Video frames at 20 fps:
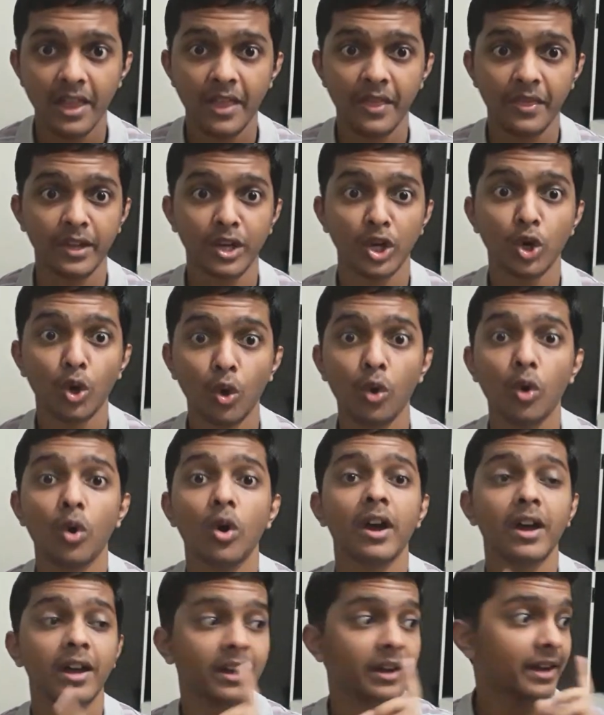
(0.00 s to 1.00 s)
then go
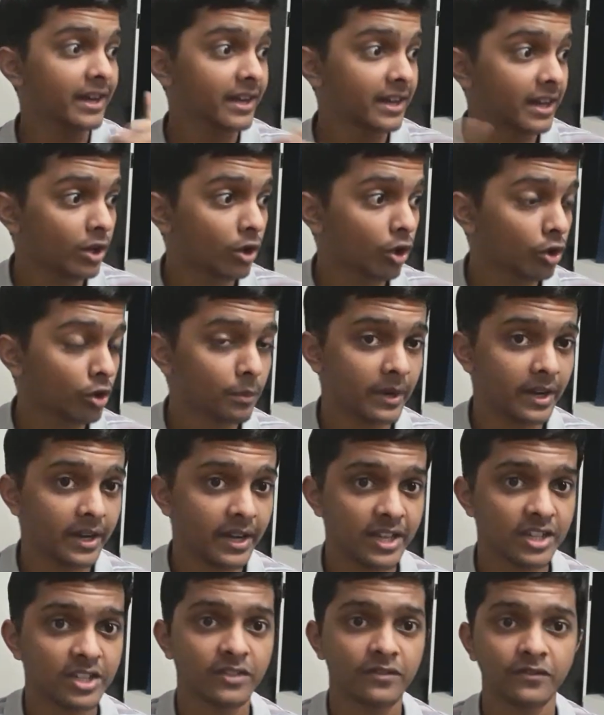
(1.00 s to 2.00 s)
read the
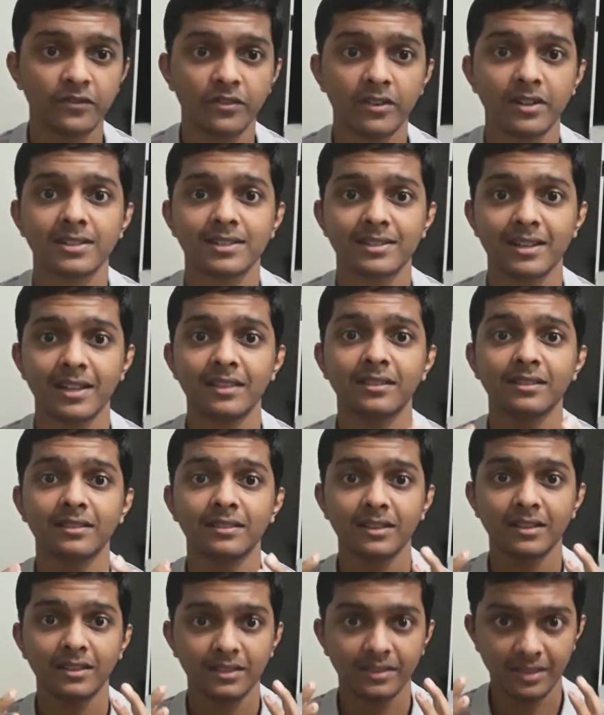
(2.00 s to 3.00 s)
documentation first, and
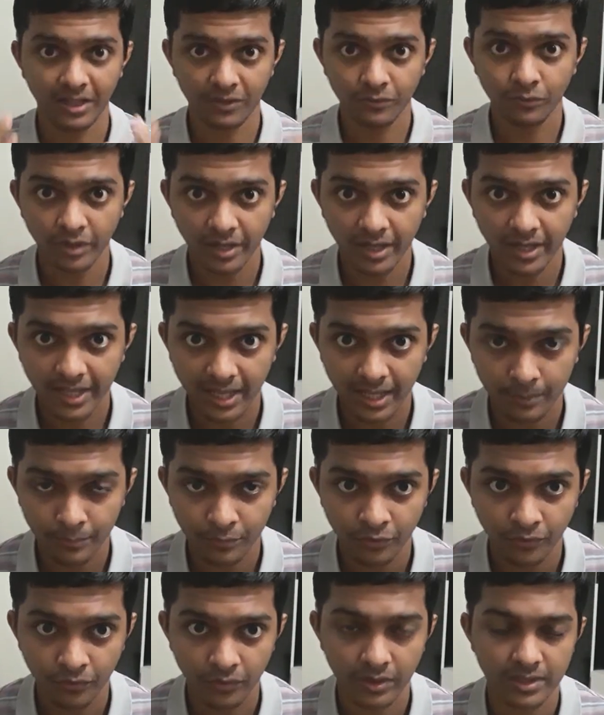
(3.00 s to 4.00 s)
that would really help
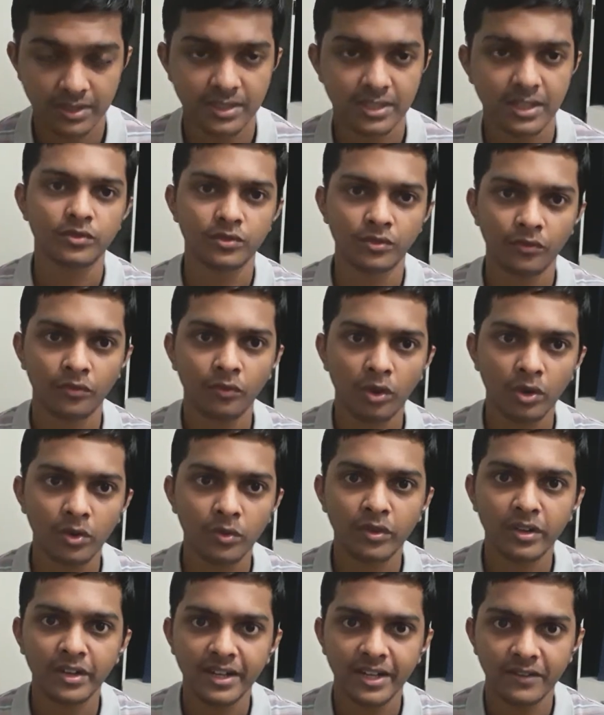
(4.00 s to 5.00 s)
you first. So what do
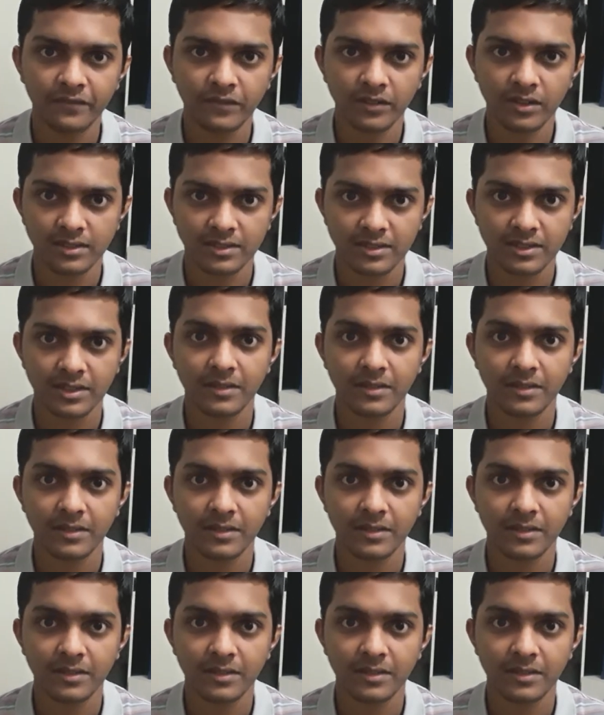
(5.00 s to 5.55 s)
we need first?